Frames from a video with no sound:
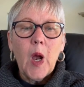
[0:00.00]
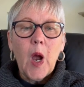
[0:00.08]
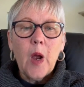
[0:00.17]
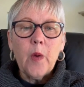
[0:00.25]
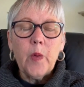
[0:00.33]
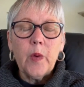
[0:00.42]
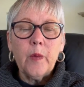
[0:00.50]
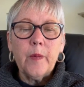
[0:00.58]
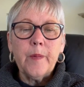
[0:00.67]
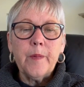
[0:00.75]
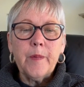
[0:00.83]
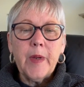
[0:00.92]
I will
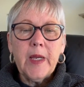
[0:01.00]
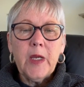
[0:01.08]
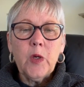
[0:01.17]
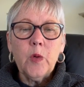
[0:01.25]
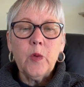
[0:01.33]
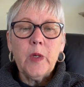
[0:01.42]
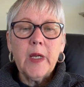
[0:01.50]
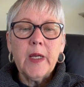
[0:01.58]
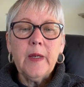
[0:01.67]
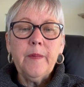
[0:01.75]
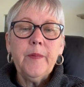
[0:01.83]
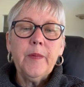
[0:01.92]
make your
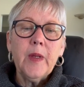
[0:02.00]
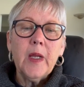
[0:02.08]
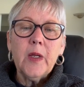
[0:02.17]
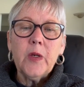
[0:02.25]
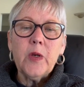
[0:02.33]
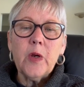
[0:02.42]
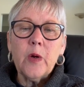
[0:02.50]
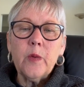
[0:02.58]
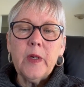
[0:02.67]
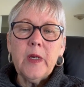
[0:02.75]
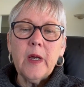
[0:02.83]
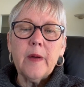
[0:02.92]
name
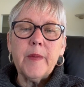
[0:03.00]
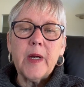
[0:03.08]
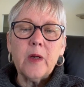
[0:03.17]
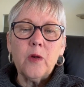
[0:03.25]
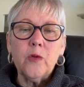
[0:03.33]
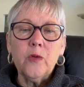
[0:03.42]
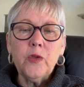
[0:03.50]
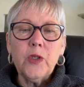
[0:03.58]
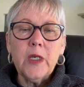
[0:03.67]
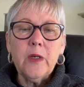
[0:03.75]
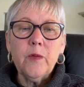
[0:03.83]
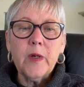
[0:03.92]
known among all
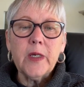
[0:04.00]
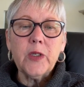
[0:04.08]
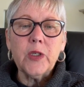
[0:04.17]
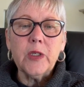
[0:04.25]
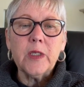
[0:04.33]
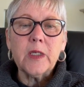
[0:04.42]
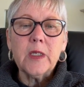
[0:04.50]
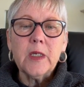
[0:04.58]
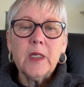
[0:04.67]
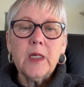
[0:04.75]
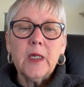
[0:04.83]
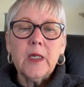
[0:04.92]
generations.
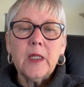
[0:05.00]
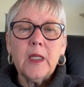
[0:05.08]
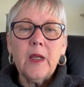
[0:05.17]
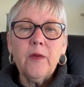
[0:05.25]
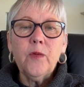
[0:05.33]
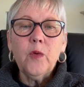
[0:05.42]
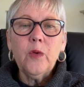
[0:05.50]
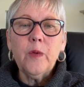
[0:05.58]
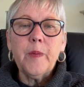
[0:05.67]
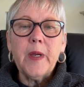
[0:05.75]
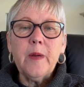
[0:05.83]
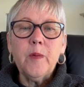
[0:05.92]
Therefore the
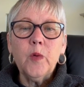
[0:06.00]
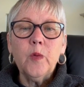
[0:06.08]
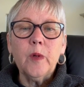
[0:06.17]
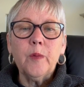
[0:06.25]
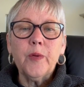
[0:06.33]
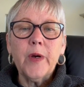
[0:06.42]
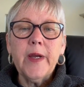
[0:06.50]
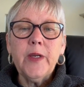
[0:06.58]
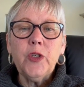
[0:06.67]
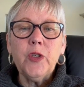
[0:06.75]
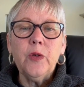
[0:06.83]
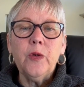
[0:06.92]
people will
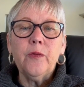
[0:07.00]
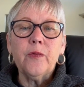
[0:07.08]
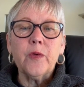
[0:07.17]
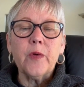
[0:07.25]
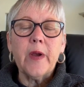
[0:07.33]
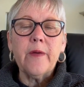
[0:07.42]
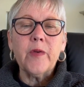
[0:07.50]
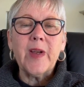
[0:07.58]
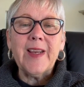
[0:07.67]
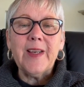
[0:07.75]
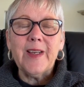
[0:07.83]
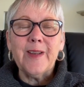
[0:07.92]
praise you forever and